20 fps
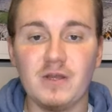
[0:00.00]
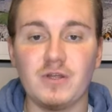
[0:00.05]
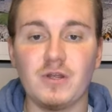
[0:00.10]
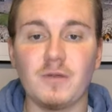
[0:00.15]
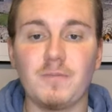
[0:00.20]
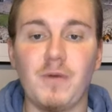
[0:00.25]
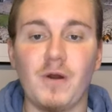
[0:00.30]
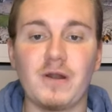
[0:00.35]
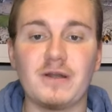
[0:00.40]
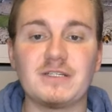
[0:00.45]

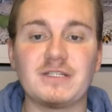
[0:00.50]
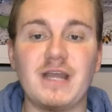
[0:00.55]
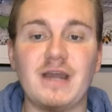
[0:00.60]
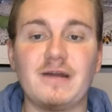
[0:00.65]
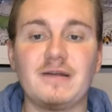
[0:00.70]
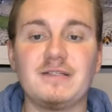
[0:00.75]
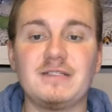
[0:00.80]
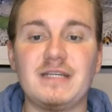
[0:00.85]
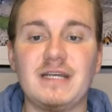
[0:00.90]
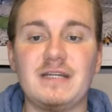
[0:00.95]
your part is
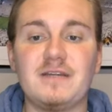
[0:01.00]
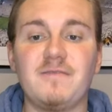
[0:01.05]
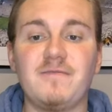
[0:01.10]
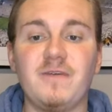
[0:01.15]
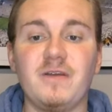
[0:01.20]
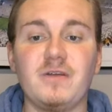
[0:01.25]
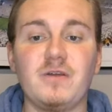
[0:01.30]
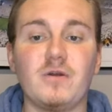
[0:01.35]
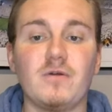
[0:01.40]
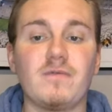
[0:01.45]
guaranteed to
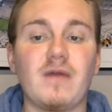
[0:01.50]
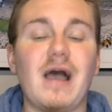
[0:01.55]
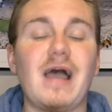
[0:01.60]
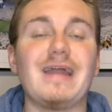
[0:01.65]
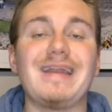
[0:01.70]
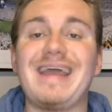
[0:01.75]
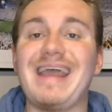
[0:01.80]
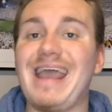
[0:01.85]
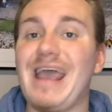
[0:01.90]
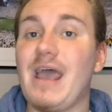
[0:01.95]
fit your
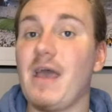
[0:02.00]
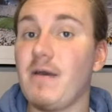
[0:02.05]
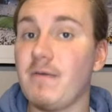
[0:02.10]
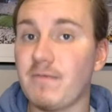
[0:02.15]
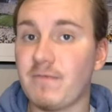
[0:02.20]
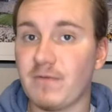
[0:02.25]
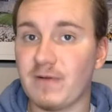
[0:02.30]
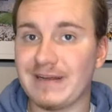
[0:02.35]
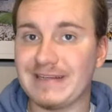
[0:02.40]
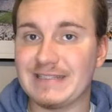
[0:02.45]
ride
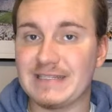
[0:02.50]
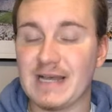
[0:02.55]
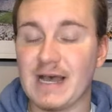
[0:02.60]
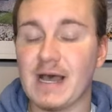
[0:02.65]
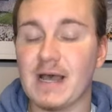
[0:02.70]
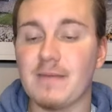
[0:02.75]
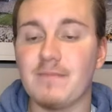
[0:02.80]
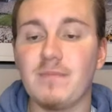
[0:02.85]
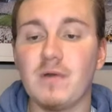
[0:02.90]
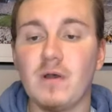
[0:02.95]
every
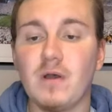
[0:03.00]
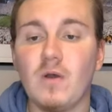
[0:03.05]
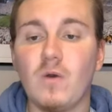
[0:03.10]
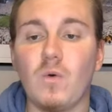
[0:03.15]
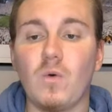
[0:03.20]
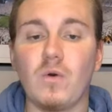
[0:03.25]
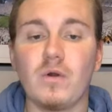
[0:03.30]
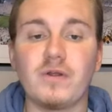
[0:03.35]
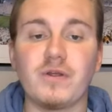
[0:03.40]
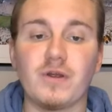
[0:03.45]
time
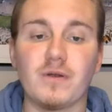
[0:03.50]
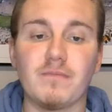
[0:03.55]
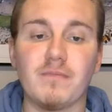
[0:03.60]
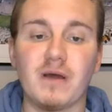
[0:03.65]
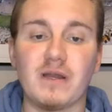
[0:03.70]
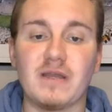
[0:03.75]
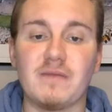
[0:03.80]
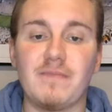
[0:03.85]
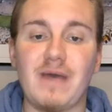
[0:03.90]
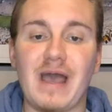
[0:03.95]
or your
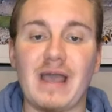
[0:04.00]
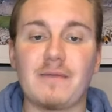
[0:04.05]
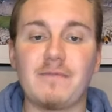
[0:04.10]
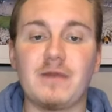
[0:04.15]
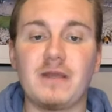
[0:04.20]
money back.